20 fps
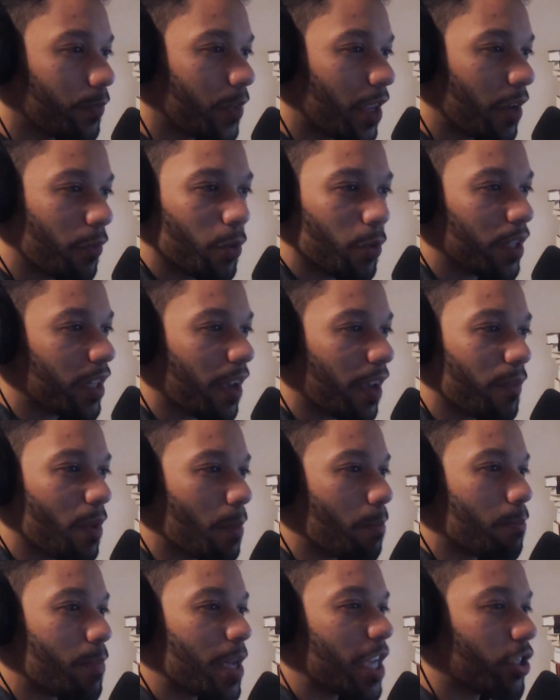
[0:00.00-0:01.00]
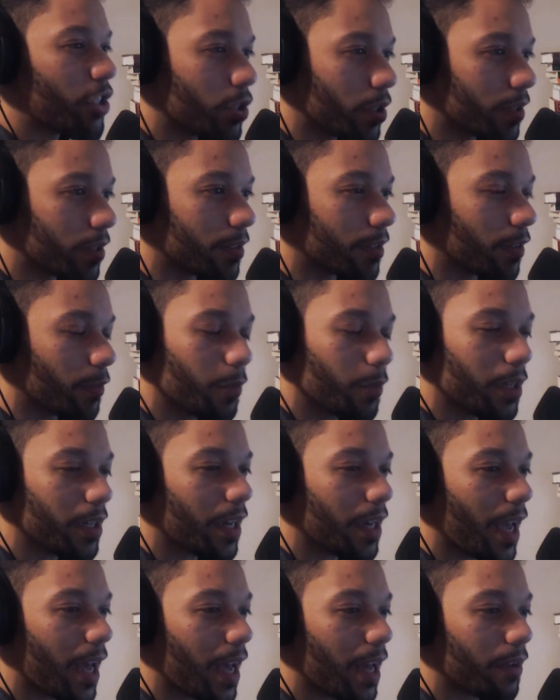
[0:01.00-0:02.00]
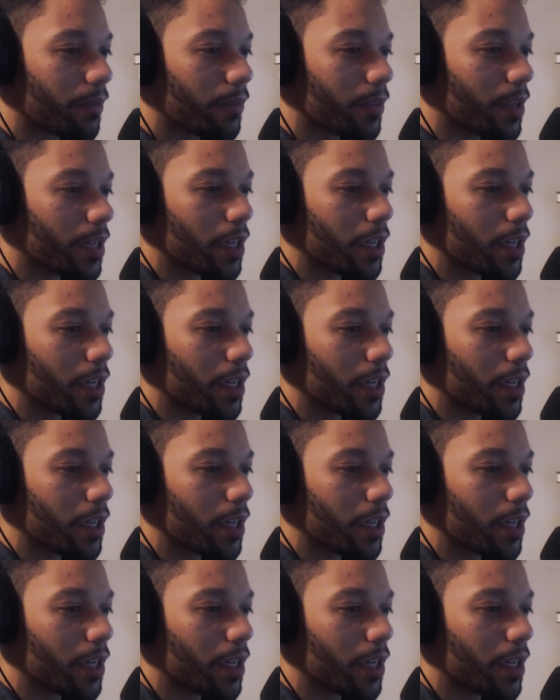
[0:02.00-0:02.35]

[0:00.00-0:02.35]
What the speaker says: If we didn't have ambitions, if we didn't have